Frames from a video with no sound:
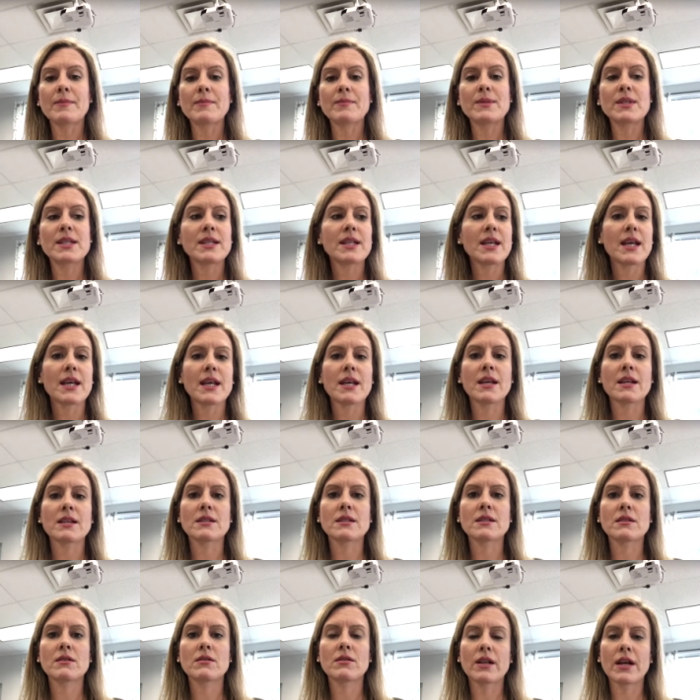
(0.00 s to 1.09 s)
Today
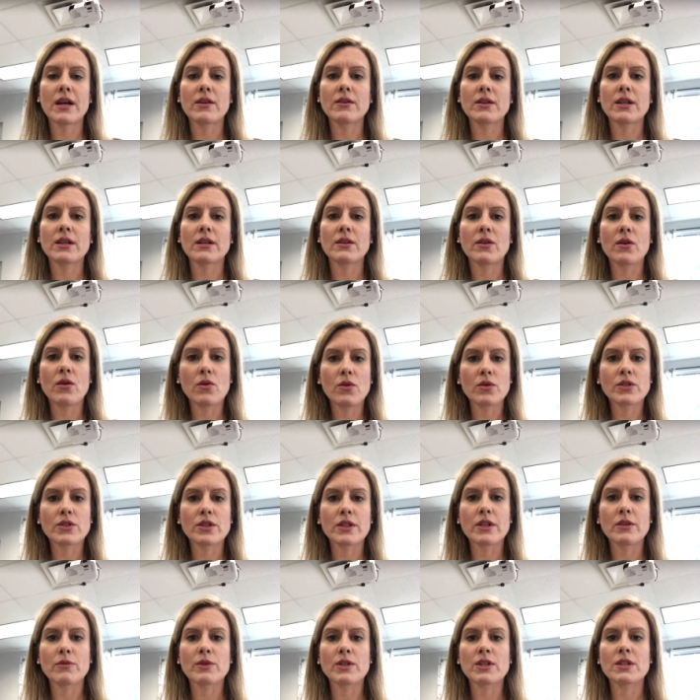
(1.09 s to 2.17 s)
it's cloudy and
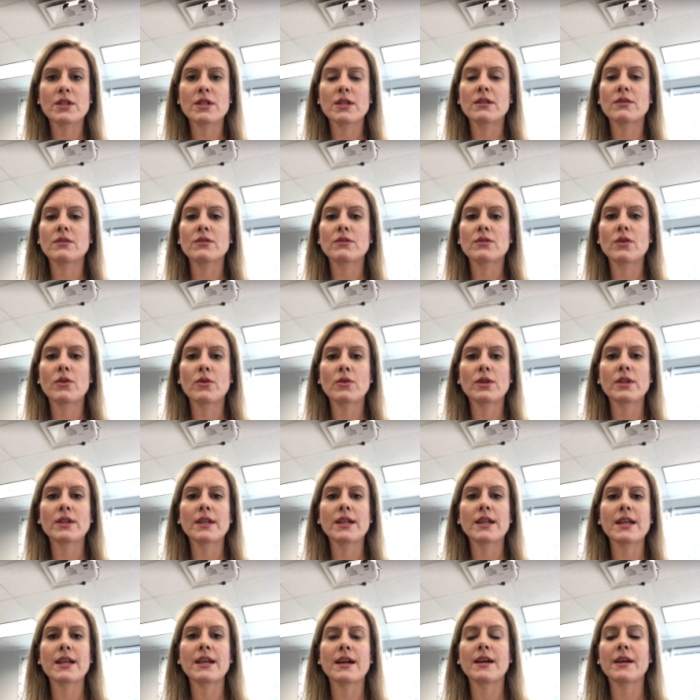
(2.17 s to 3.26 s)
colder, which
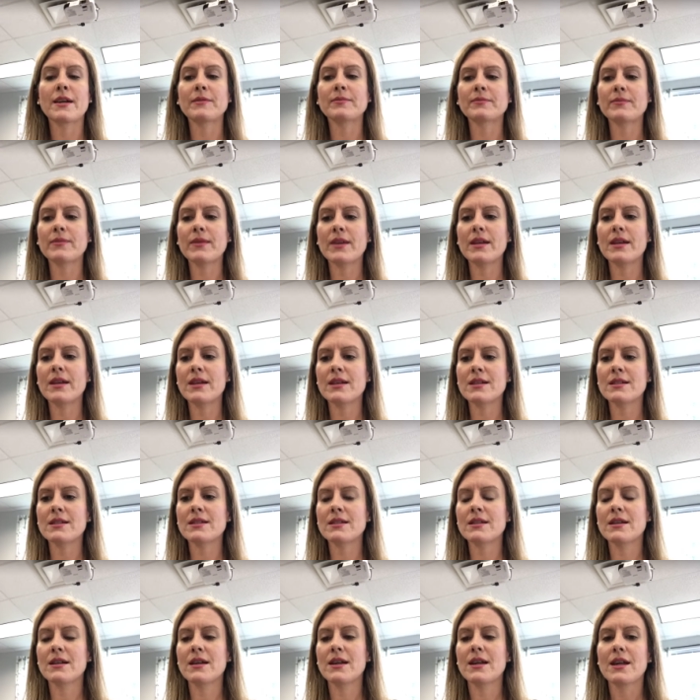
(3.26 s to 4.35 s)
totally
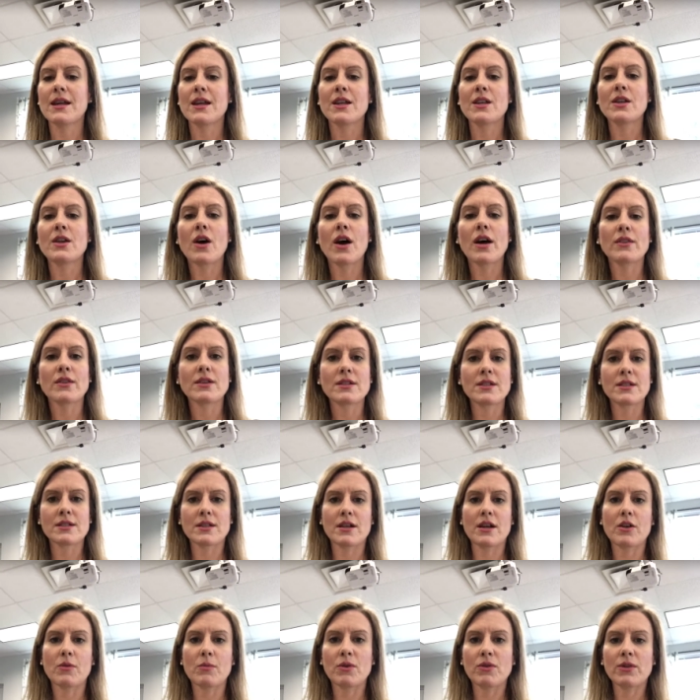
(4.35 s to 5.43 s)
is not the
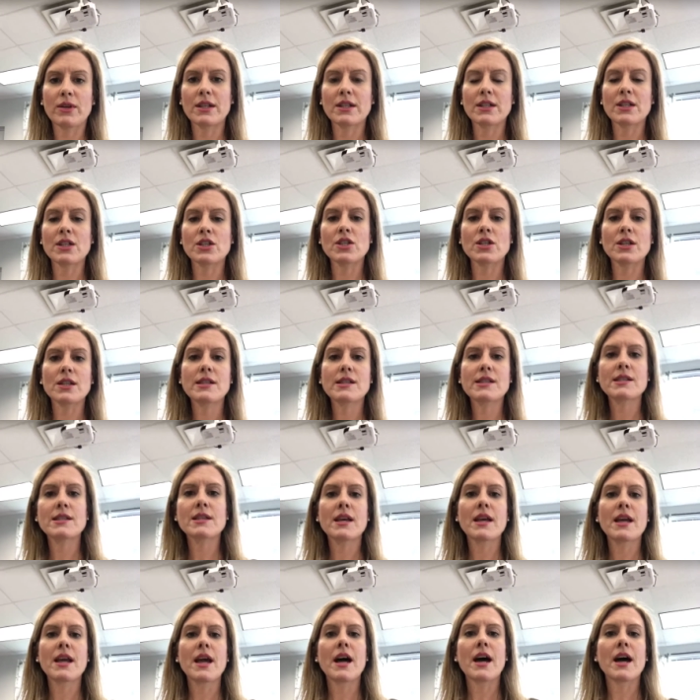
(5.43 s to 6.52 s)
desirable conditions.
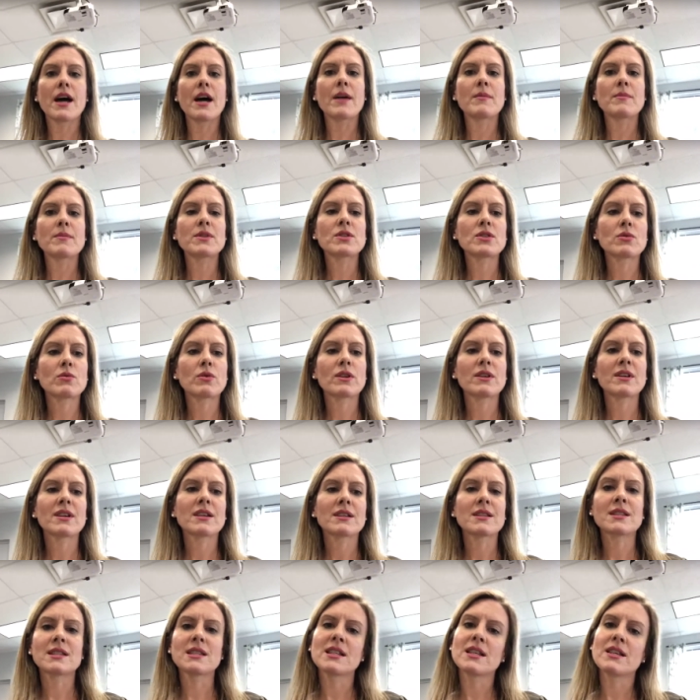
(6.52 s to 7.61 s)
So we're gonna
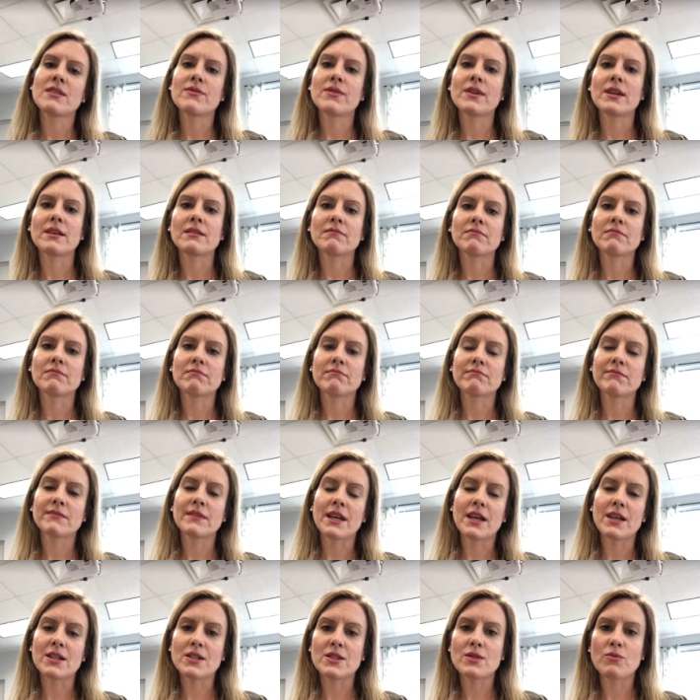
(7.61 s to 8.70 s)
see if it
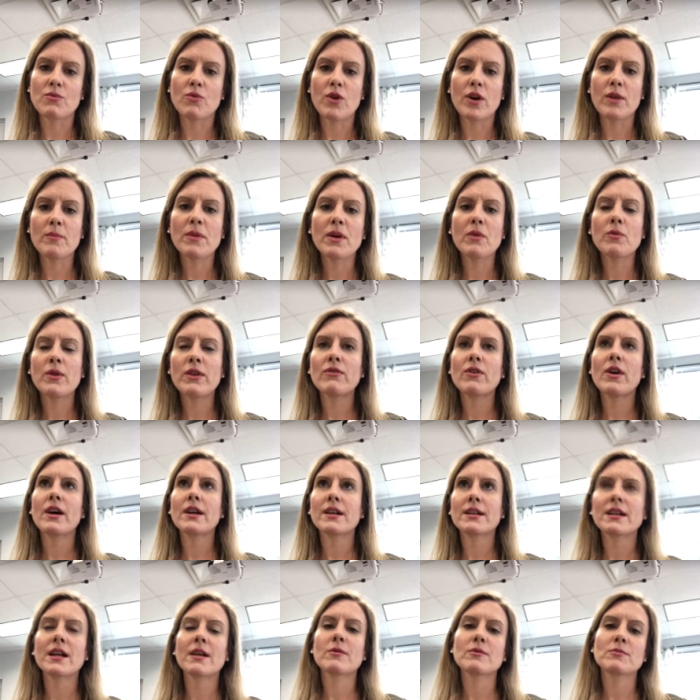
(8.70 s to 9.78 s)
gets warm, but we've
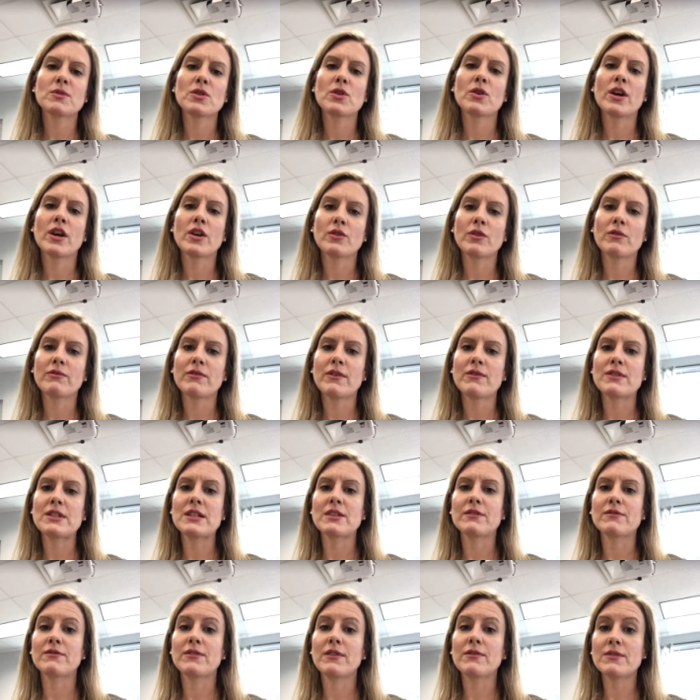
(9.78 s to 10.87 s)
gotten up to 150
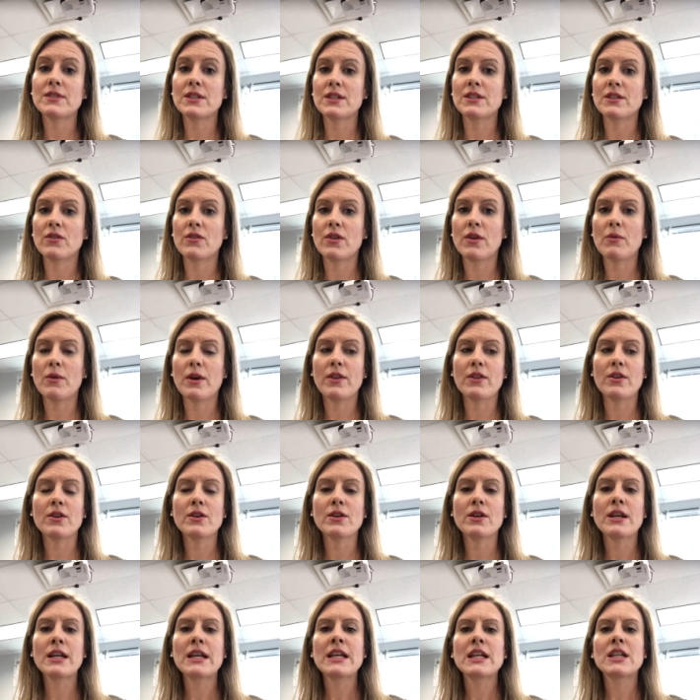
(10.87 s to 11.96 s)
and 15 degree
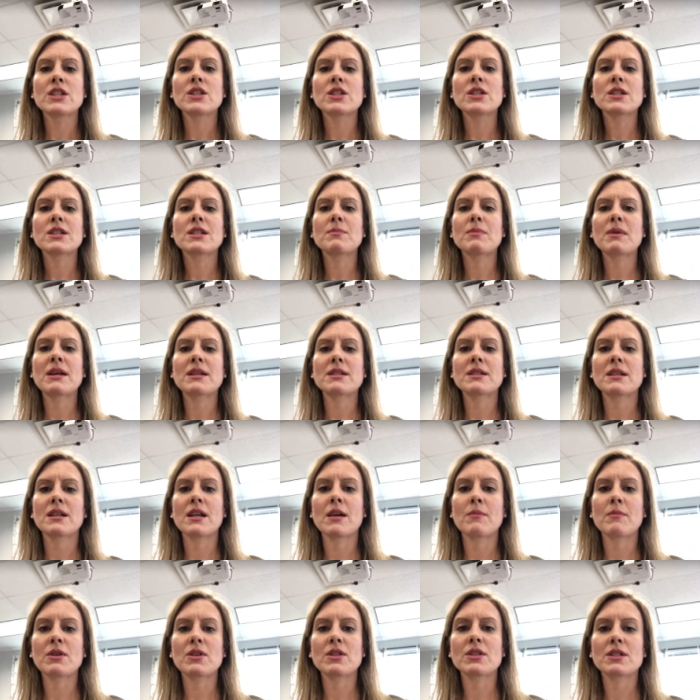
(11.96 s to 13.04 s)
weather. Just depends on how
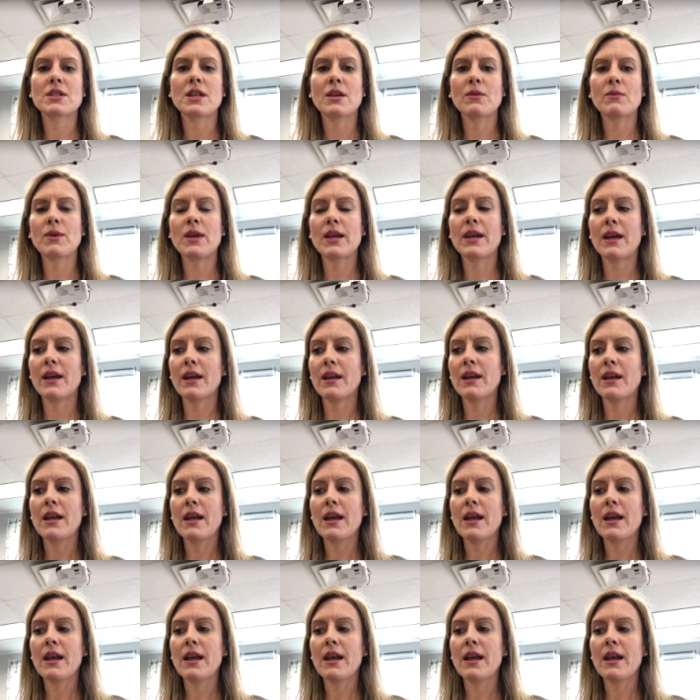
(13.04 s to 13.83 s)
much sun we get.